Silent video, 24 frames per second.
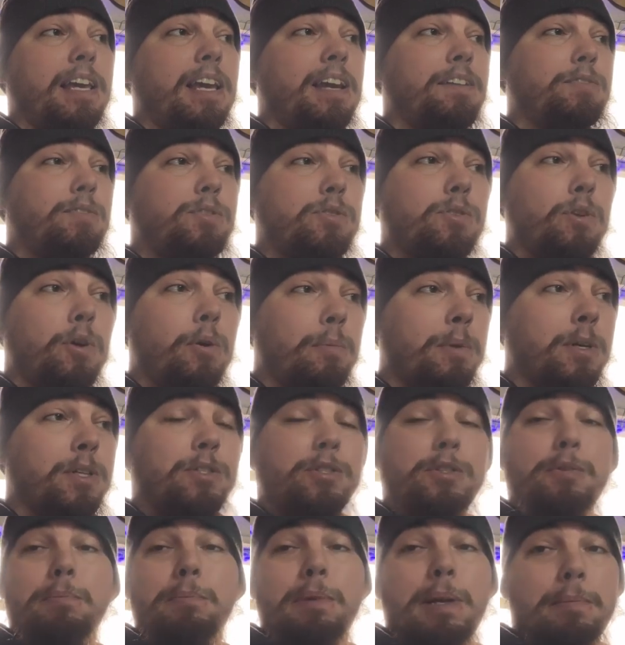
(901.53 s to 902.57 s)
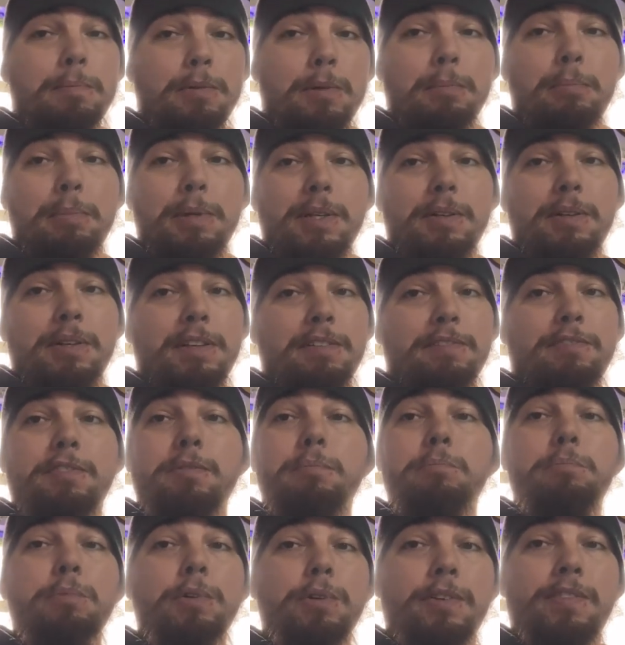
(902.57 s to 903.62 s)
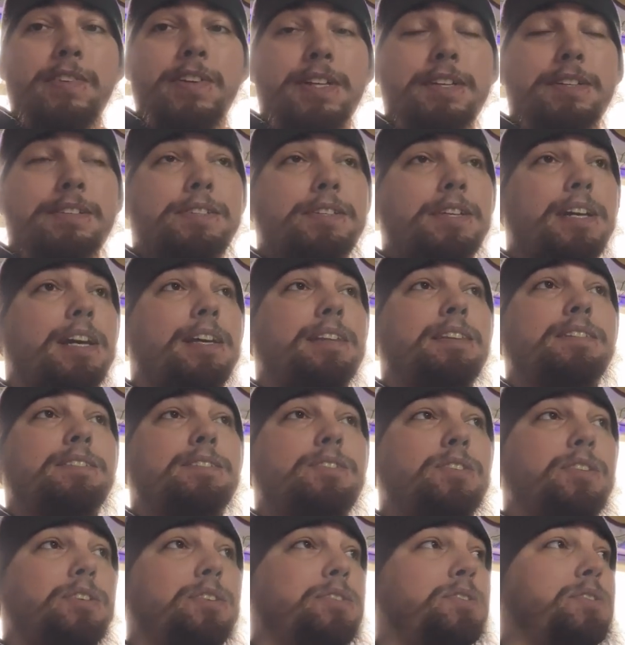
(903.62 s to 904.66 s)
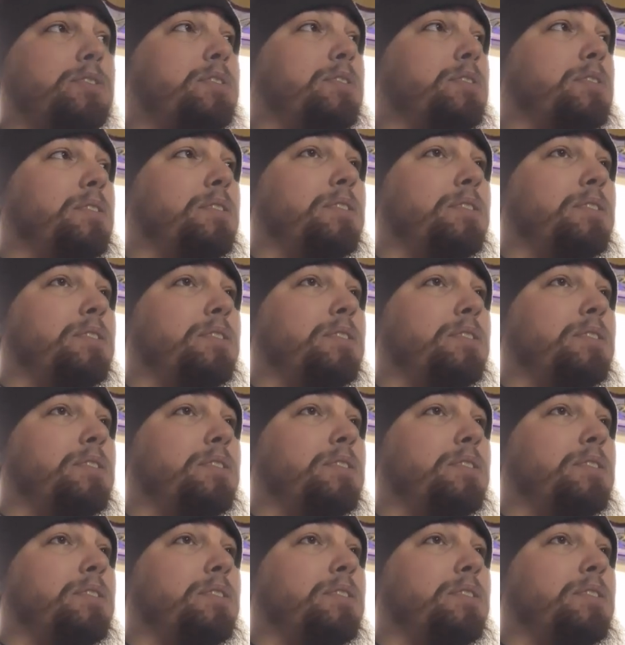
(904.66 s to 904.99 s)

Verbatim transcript: they have so much memorabilia from movies and just